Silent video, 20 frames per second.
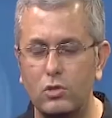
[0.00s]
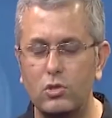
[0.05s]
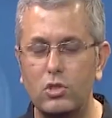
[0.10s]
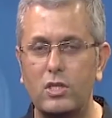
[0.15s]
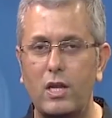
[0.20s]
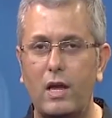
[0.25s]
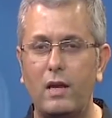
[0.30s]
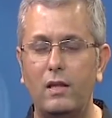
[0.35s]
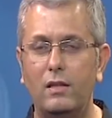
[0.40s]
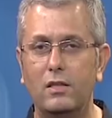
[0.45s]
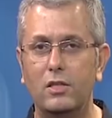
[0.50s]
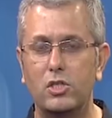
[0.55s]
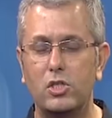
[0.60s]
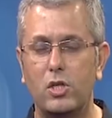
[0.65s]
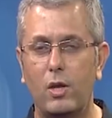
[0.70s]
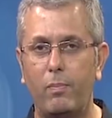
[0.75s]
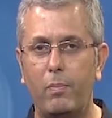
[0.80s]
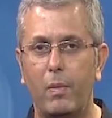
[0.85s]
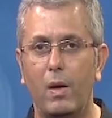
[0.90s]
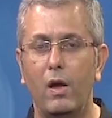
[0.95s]
to steady the
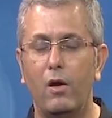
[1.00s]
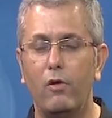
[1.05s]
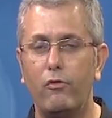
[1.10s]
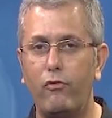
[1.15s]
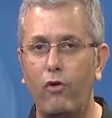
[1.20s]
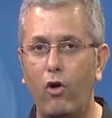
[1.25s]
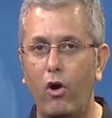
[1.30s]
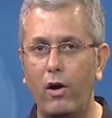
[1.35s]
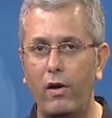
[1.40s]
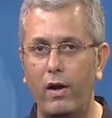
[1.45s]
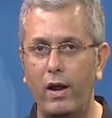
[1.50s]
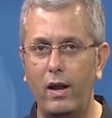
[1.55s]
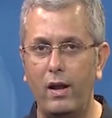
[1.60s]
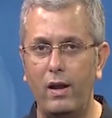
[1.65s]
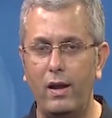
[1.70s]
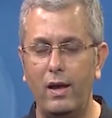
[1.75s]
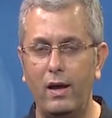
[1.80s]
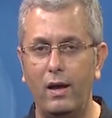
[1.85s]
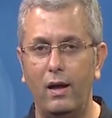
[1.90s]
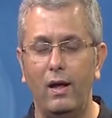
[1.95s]
ship for
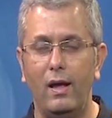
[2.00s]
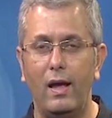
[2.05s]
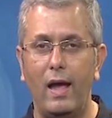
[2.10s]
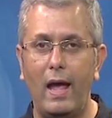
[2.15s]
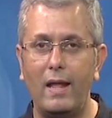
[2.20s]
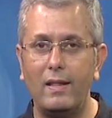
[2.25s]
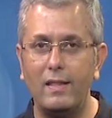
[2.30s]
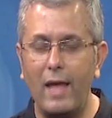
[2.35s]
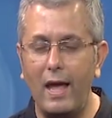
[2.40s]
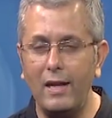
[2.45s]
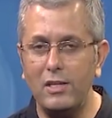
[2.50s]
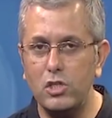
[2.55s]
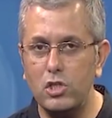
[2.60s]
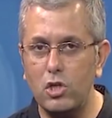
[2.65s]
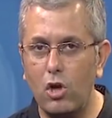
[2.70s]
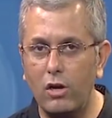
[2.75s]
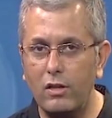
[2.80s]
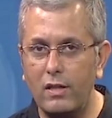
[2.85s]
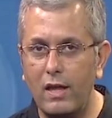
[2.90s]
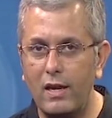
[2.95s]
India, and that
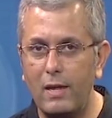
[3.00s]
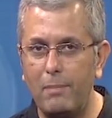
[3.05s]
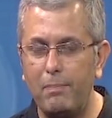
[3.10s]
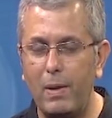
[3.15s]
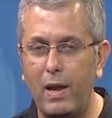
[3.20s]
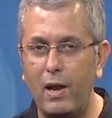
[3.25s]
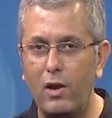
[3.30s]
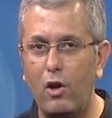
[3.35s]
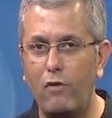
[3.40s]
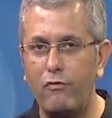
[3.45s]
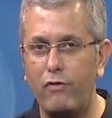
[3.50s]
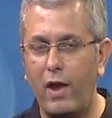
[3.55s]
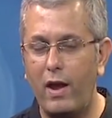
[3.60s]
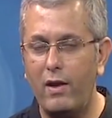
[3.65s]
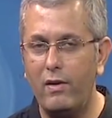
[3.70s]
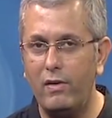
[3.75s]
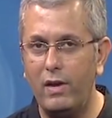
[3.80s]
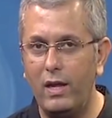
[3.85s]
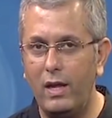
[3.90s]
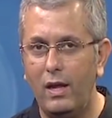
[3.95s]
shot that he played off
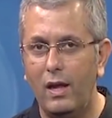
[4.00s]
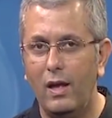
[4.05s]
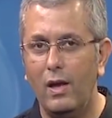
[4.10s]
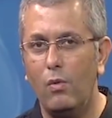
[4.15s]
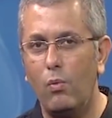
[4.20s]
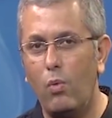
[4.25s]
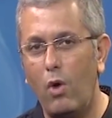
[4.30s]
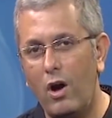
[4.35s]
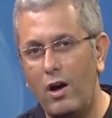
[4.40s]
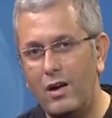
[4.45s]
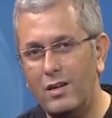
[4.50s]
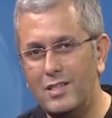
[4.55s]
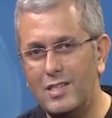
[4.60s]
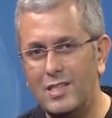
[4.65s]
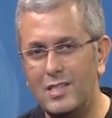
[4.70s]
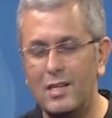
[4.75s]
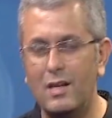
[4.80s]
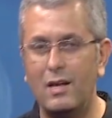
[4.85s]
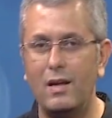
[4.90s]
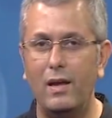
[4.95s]
Henry
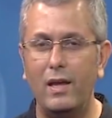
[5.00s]
was,